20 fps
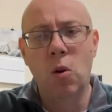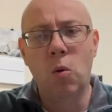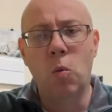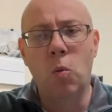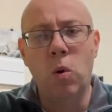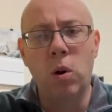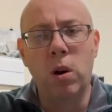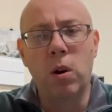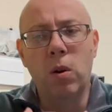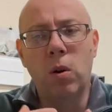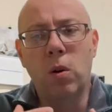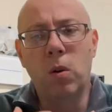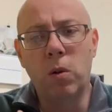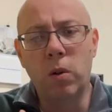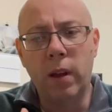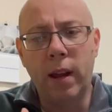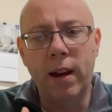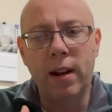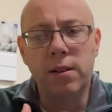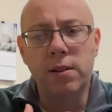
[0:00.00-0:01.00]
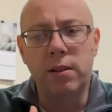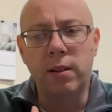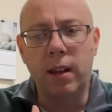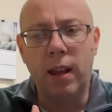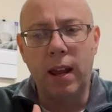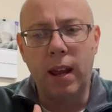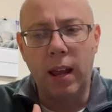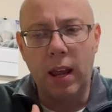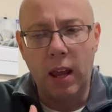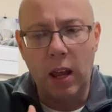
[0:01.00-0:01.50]
Here's
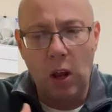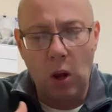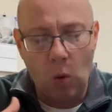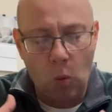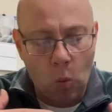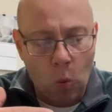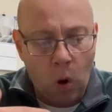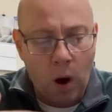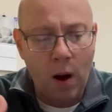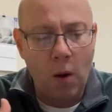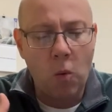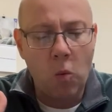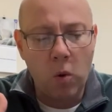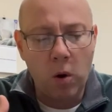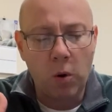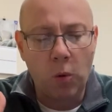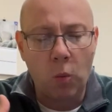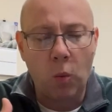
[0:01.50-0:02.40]
what we're